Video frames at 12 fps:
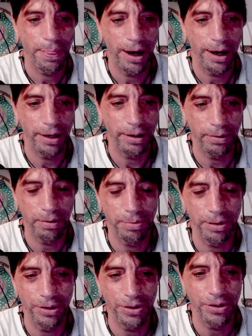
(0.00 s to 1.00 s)
are you going to be
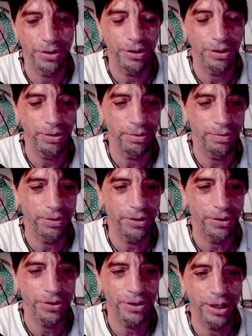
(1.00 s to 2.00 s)
listening to the
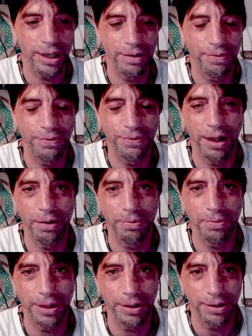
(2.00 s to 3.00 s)
universe and
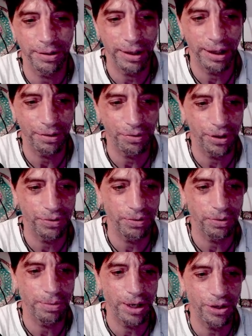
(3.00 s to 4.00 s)
following that
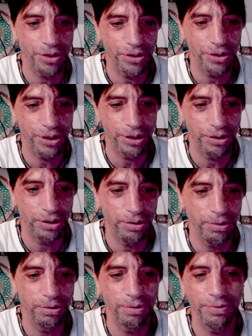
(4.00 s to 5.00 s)
transformations?
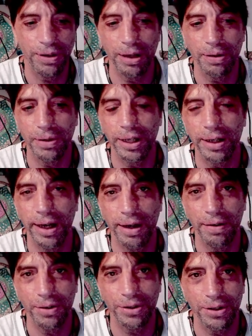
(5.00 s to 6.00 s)
Continue to following
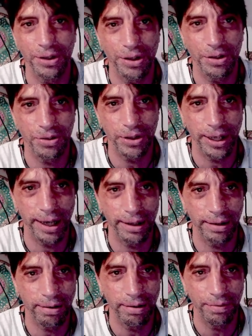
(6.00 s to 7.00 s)
everything that you had
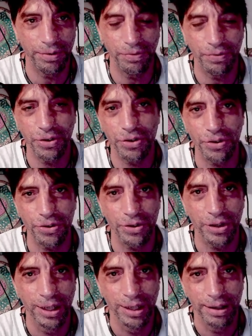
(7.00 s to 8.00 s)
of the visions,
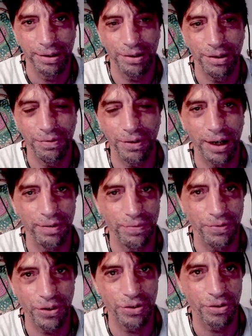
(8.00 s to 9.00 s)
the divine
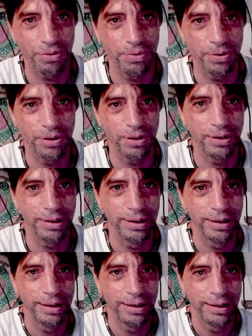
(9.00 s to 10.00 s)
visions within.
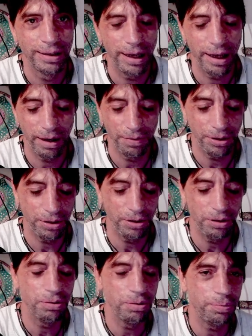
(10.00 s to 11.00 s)

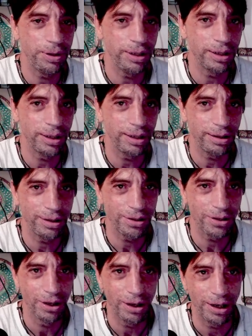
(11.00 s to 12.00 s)
Everything new beginning is
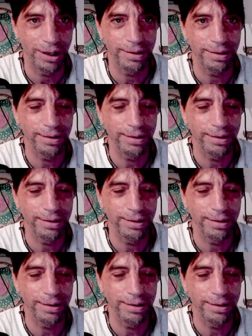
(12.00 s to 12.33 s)
hard.